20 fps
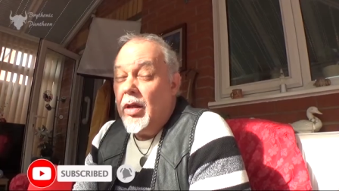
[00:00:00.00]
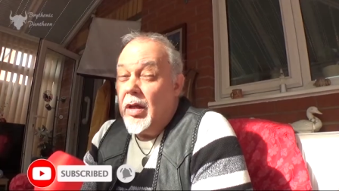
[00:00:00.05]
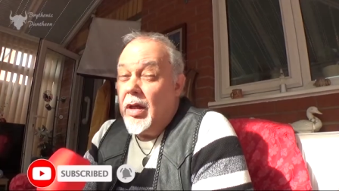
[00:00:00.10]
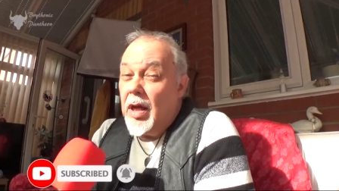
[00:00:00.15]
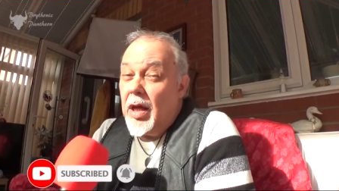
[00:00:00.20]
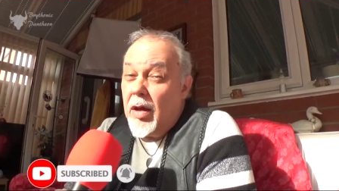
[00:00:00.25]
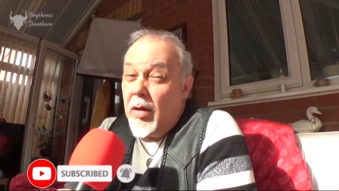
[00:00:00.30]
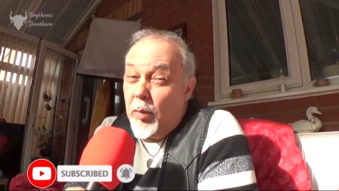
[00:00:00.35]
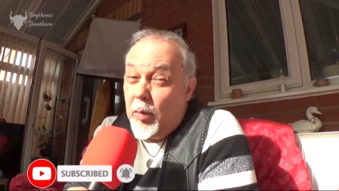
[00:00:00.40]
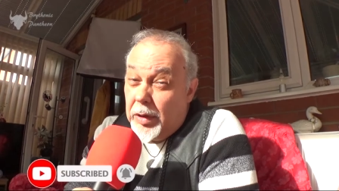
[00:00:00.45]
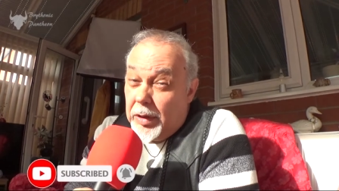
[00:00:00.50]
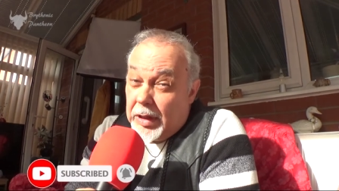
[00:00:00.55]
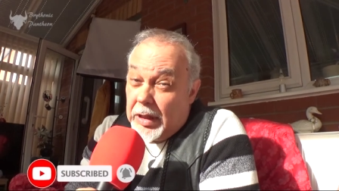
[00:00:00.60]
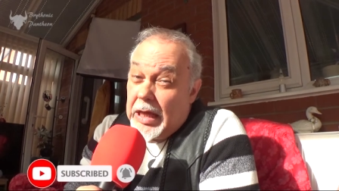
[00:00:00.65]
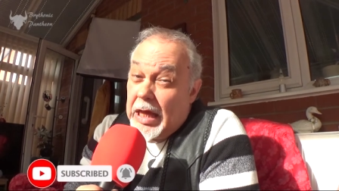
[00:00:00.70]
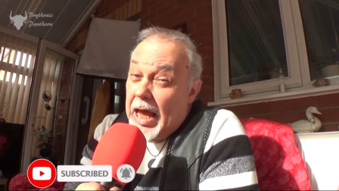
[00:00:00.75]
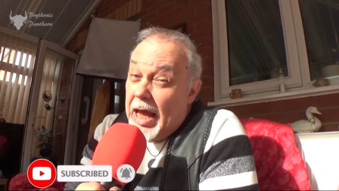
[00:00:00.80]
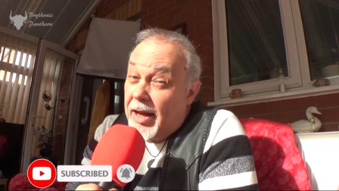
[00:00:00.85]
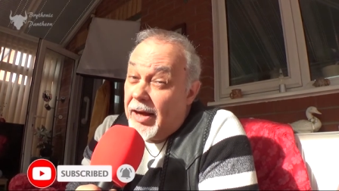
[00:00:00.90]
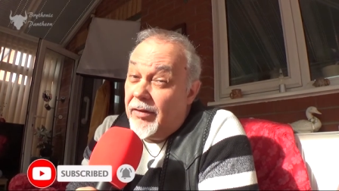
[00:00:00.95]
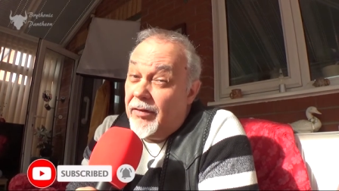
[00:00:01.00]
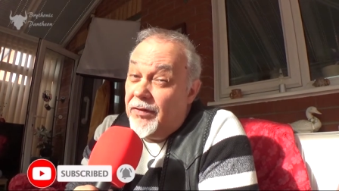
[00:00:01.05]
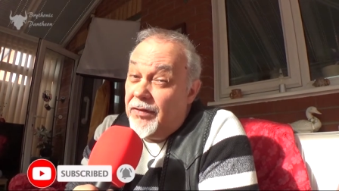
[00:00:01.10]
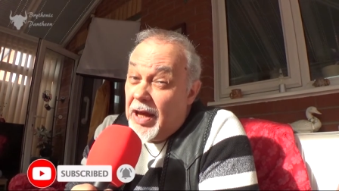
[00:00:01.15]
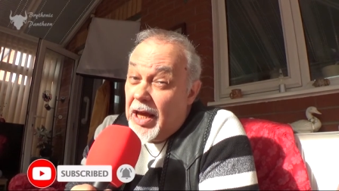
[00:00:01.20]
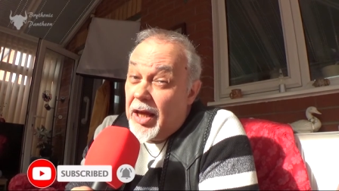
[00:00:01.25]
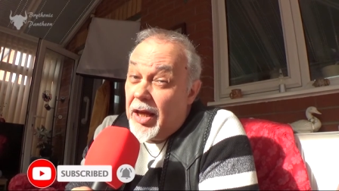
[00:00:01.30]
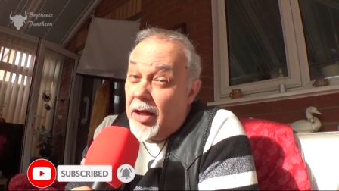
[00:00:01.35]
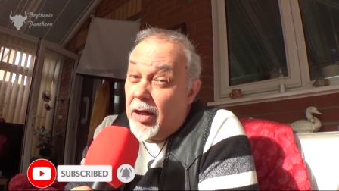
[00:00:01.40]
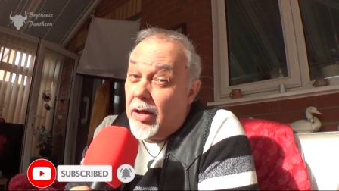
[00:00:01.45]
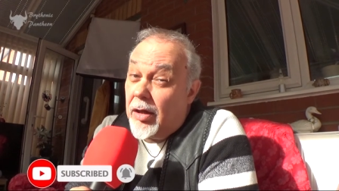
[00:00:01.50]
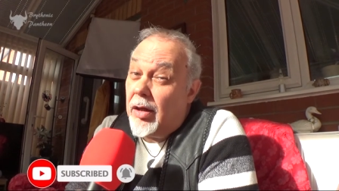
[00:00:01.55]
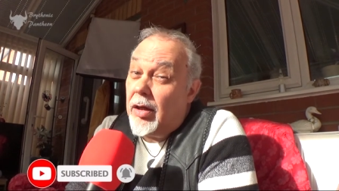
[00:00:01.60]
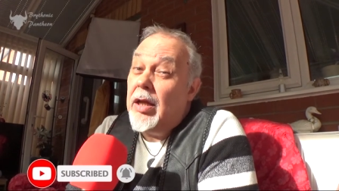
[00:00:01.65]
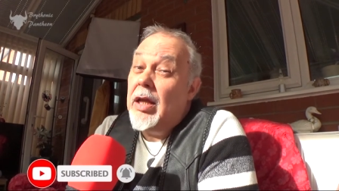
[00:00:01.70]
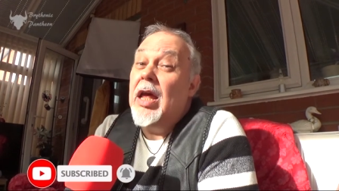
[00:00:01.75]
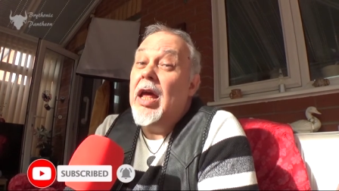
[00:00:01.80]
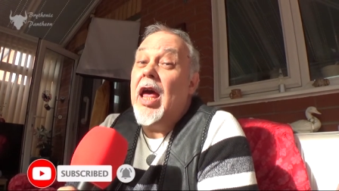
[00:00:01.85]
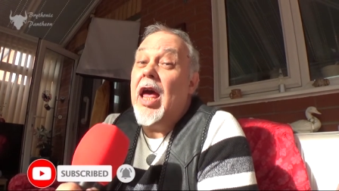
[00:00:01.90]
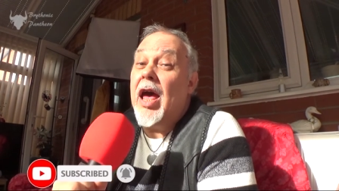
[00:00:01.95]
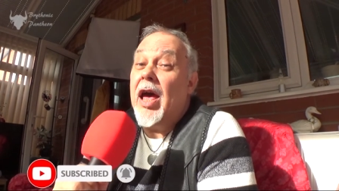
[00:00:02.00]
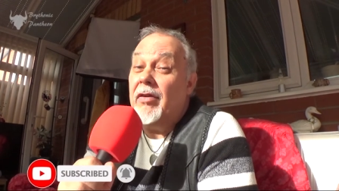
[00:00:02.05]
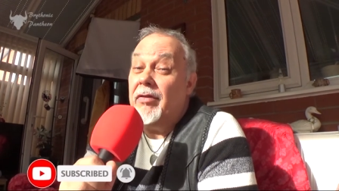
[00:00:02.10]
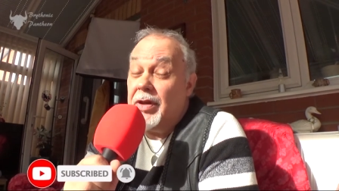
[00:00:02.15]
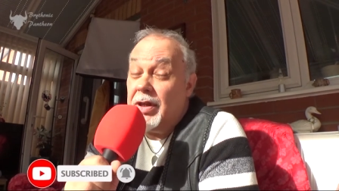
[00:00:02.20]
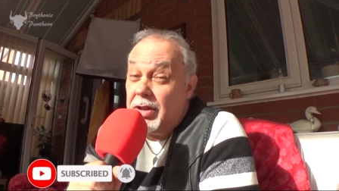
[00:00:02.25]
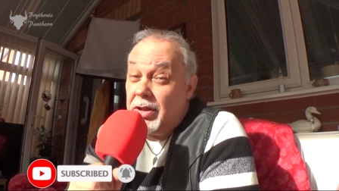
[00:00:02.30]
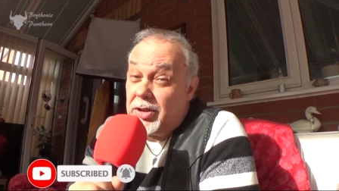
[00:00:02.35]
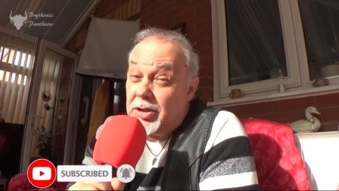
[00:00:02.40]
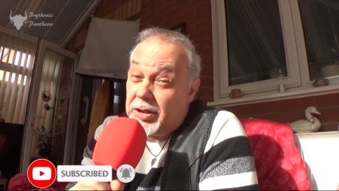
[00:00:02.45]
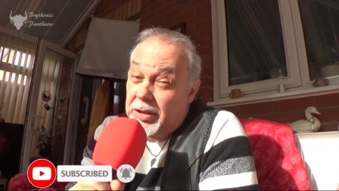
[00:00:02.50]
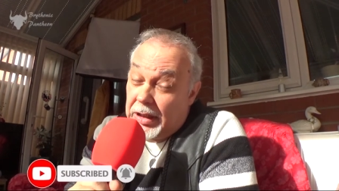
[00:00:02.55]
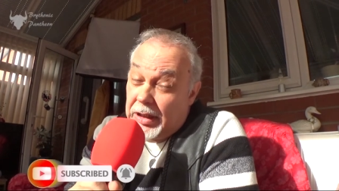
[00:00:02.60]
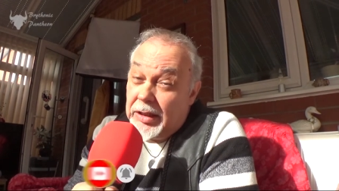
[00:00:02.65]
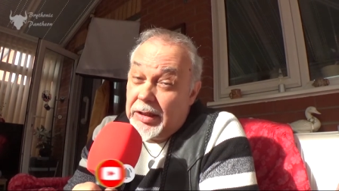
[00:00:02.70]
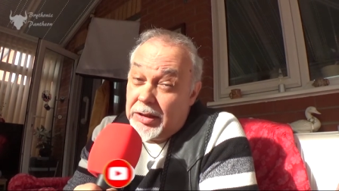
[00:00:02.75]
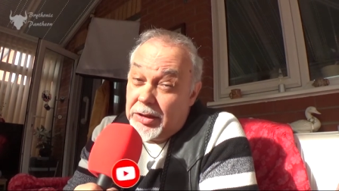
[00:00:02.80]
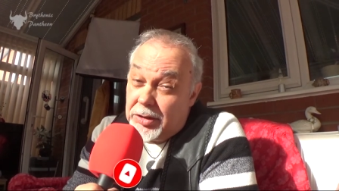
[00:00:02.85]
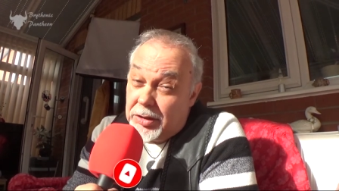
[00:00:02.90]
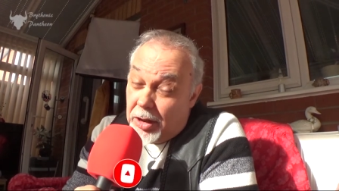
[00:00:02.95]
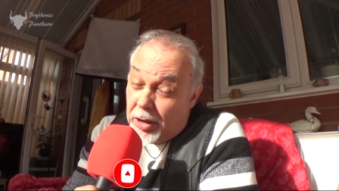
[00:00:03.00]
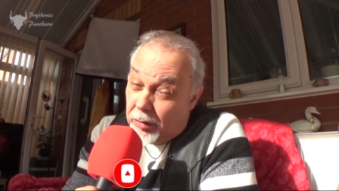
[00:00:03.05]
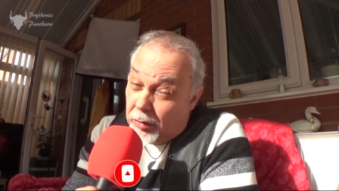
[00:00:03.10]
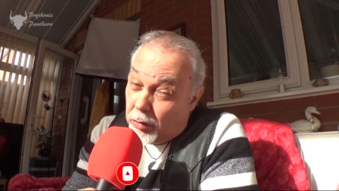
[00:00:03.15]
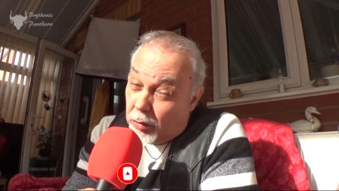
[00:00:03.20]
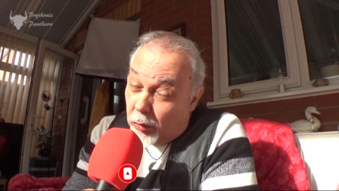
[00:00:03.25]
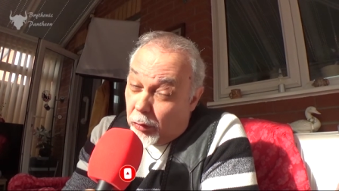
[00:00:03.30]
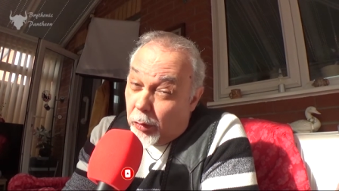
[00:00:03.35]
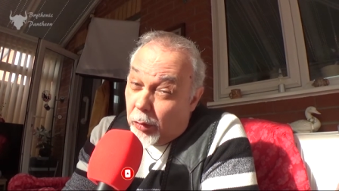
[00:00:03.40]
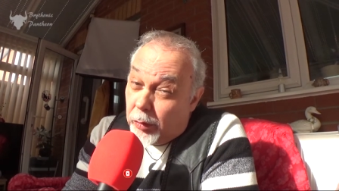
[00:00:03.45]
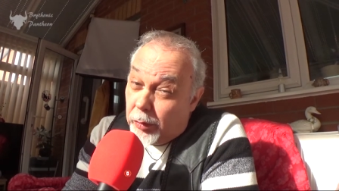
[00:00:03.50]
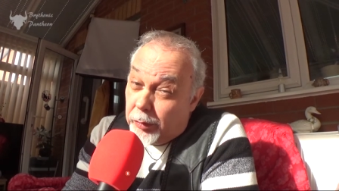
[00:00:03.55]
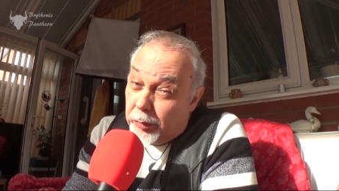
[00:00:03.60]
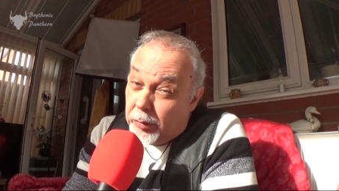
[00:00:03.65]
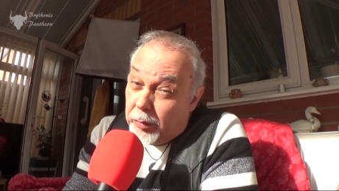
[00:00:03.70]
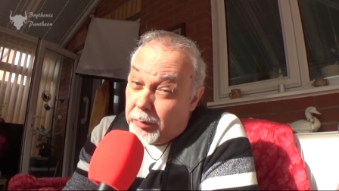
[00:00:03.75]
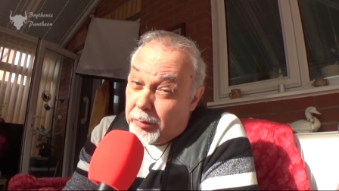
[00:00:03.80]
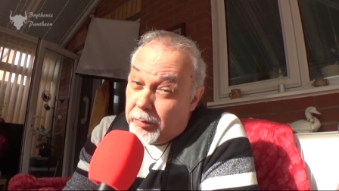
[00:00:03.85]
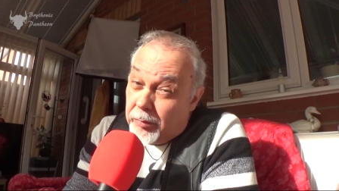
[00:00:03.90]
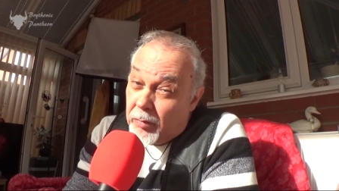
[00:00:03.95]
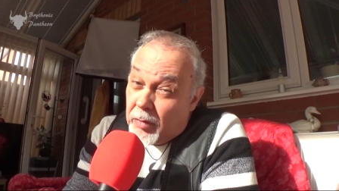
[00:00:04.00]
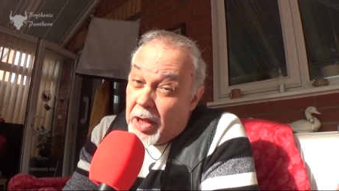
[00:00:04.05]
Now, with Cadvale having seized the throne,